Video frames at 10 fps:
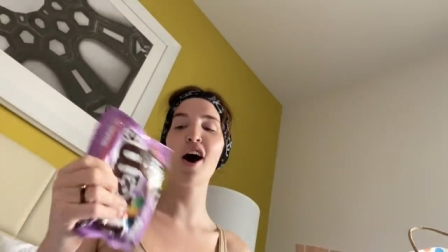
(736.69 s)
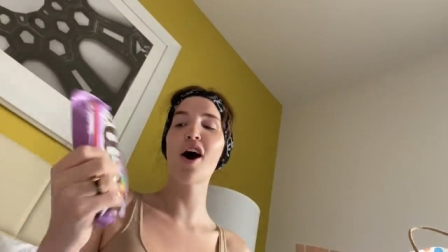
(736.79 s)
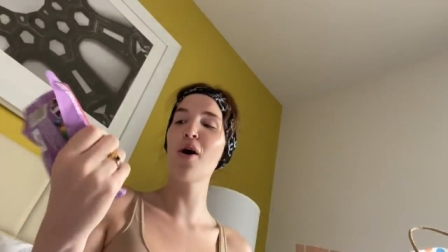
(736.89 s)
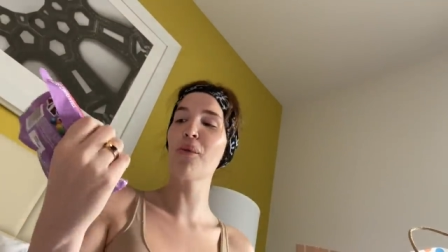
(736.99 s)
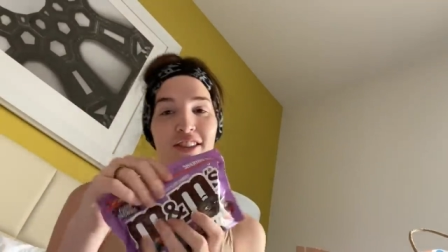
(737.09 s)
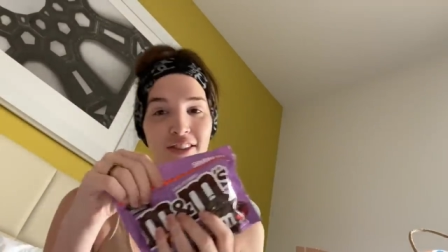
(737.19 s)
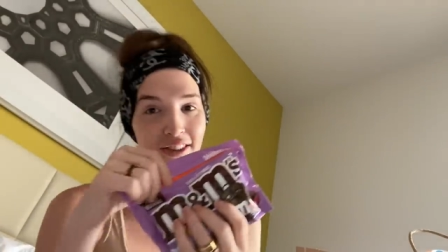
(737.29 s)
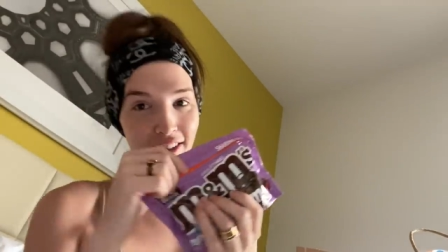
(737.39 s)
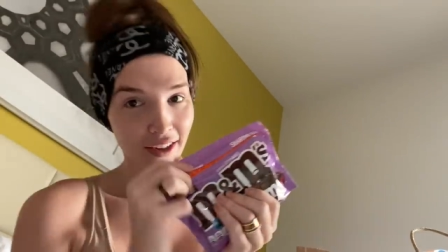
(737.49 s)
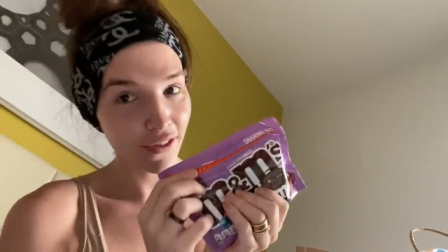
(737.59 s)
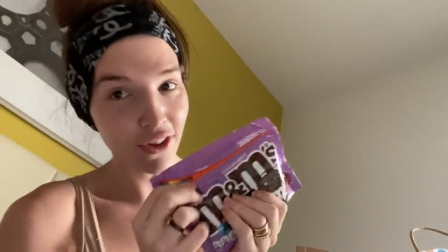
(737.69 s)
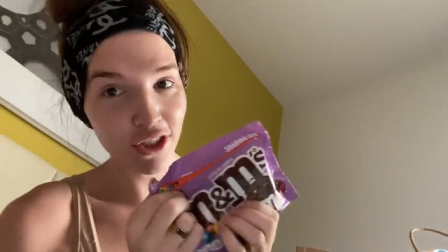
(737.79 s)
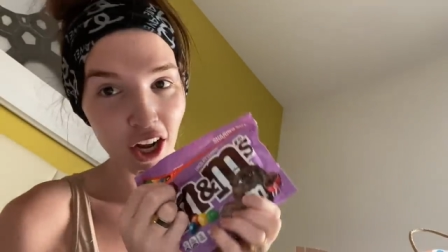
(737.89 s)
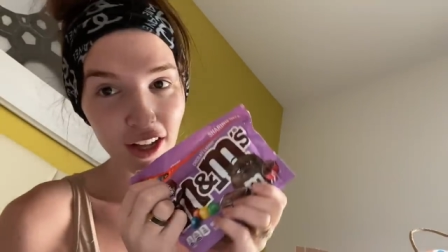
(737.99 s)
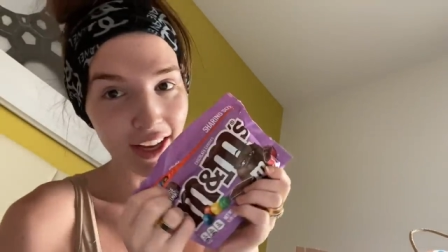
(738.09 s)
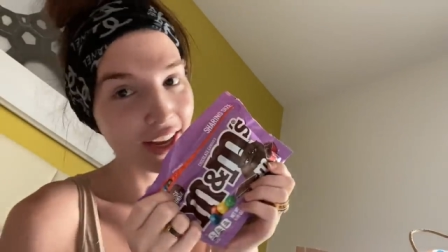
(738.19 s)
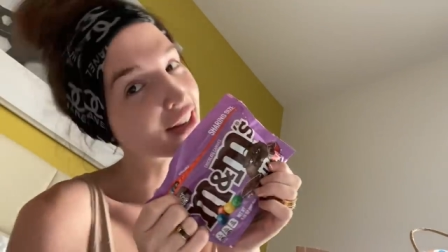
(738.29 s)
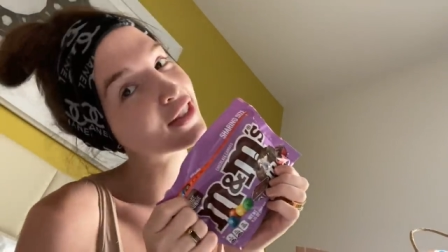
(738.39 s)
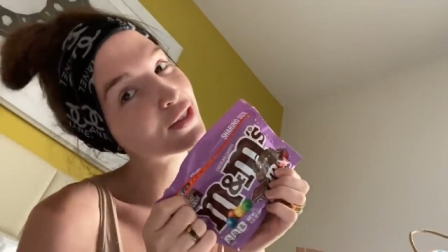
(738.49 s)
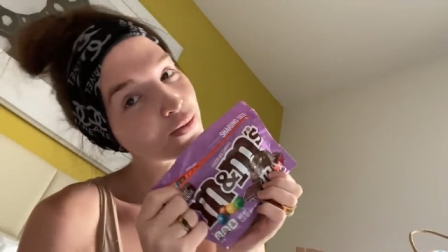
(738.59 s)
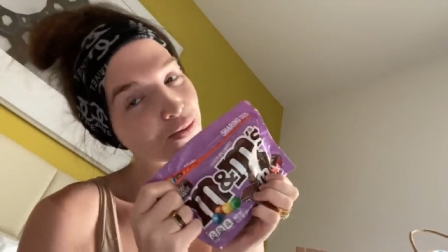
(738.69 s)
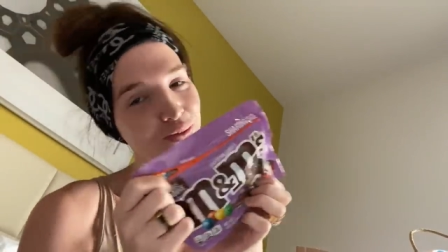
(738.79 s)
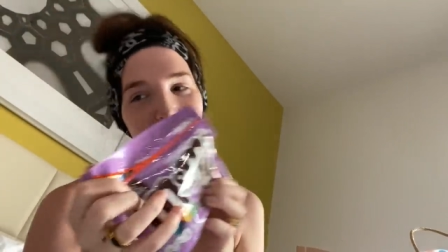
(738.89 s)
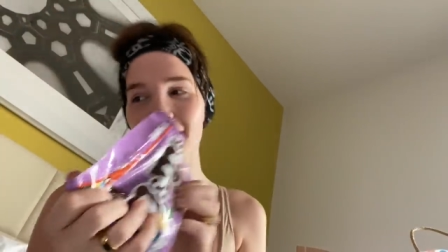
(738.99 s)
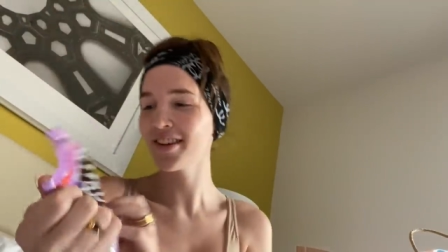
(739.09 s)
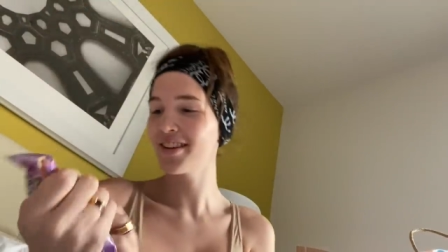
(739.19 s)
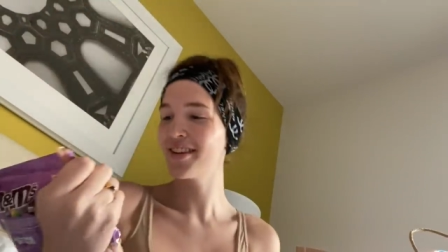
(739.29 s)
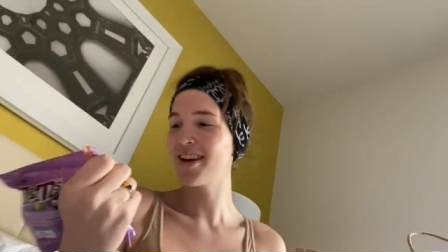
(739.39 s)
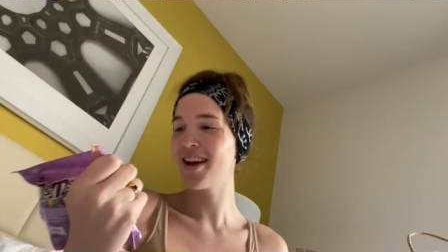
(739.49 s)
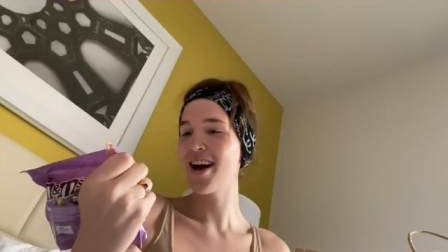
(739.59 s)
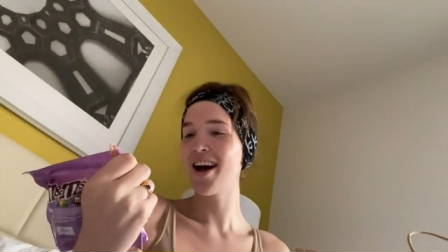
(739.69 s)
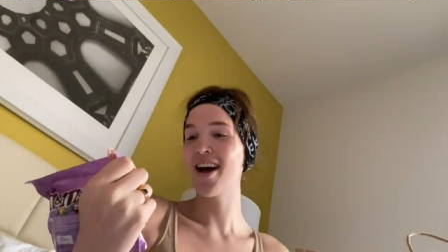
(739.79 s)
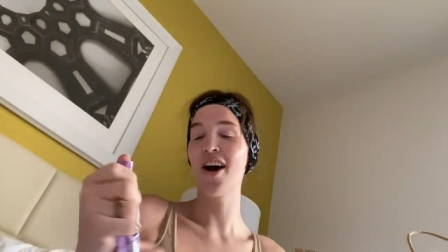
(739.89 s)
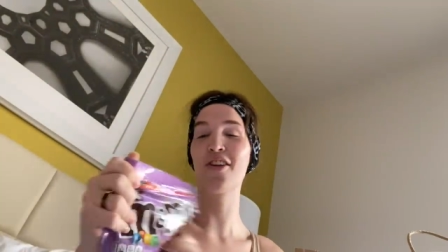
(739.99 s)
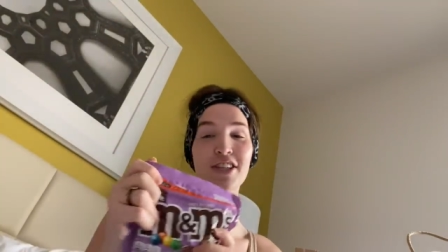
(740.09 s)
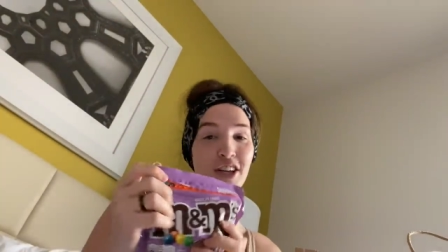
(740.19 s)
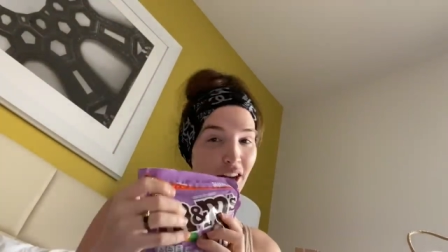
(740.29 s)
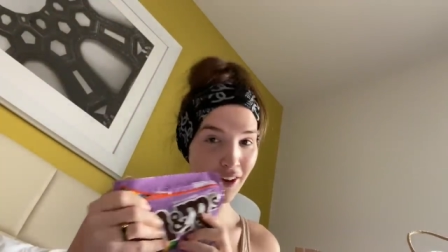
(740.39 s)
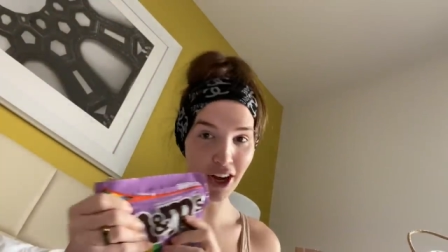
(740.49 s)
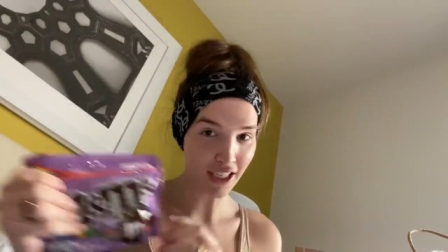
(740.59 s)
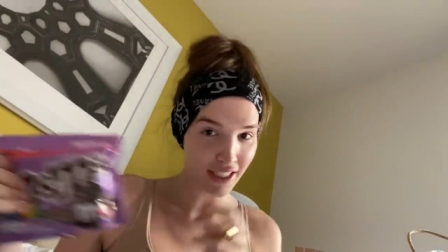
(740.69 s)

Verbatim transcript: Oh. Are those the brownie ones? Oh, these are gonna be gone